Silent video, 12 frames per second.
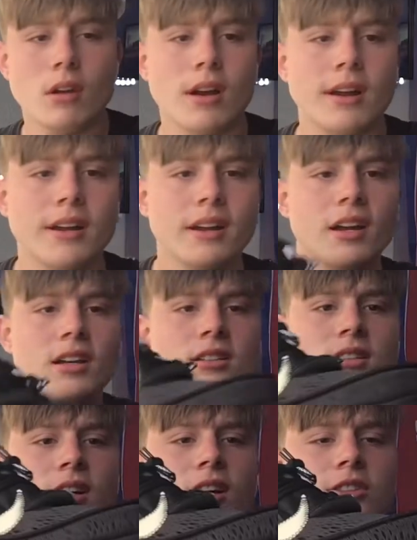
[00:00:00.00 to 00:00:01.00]
Alright guys,
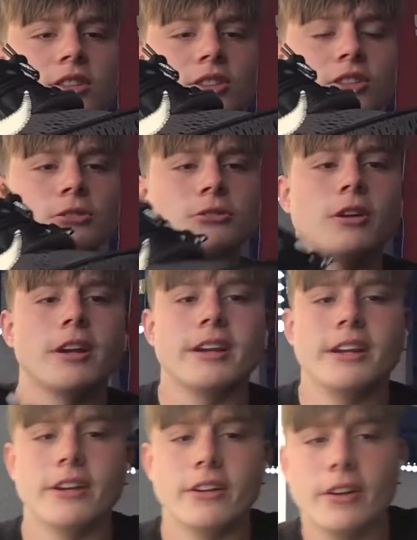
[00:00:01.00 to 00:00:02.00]
I got the shoes right
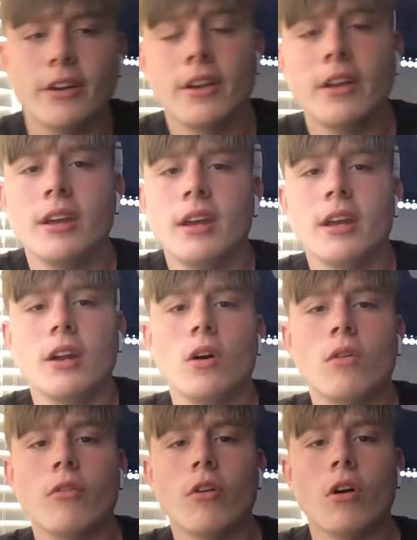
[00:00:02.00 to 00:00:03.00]
here. And
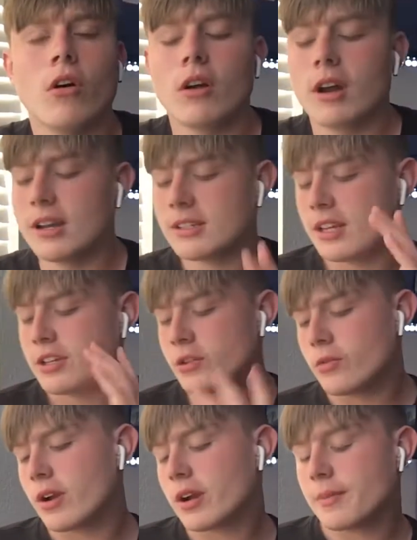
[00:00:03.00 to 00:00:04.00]
overall guys, I do
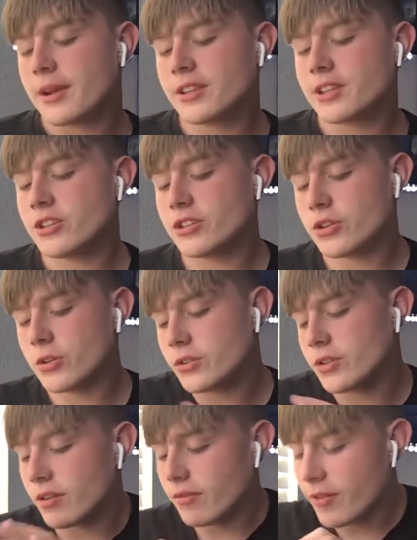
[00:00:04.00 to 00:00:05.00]
recommend these shoes.
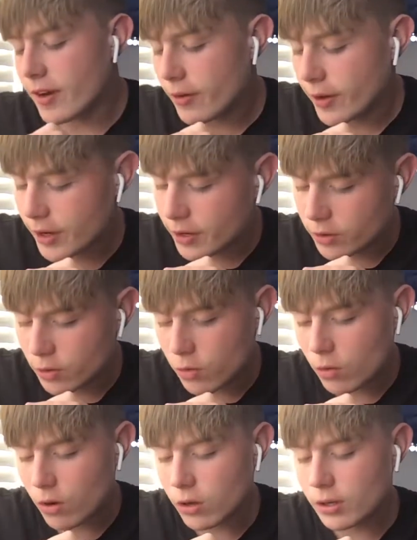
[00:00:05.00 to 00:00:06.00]
They're very good
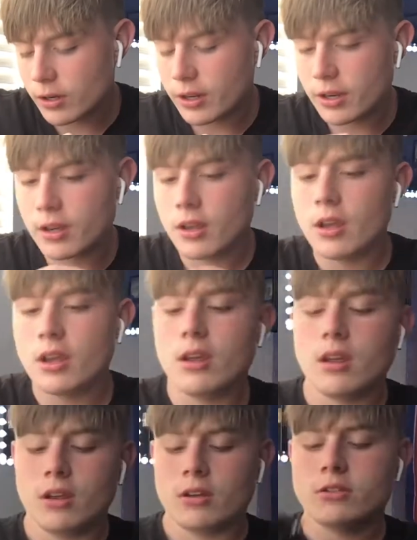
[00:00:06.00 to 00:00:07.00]
quality.
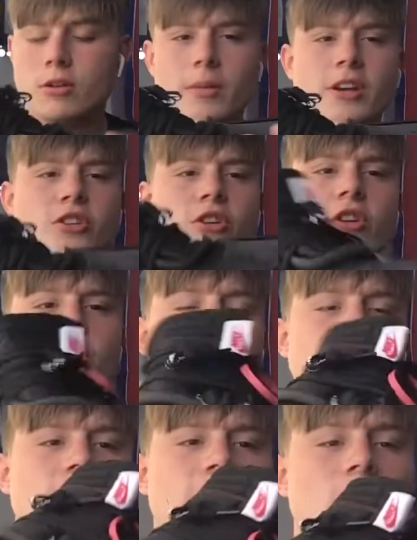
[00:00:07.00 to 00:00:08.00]
So make sure you go
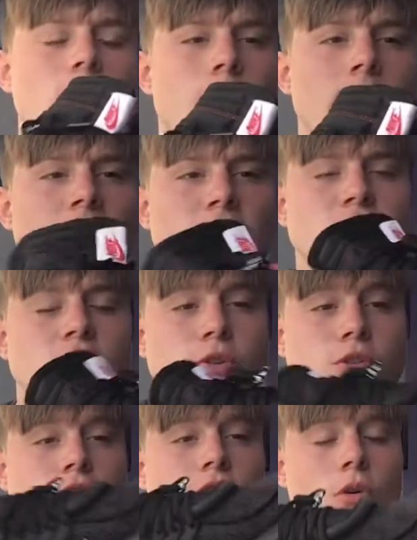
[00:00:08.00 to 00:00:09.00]
check out
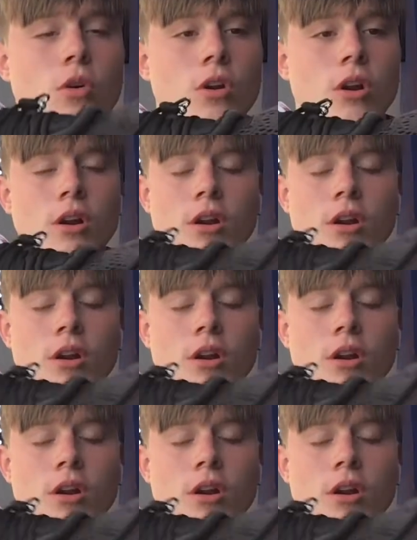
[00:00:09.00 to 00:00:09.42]
BestShoesStore.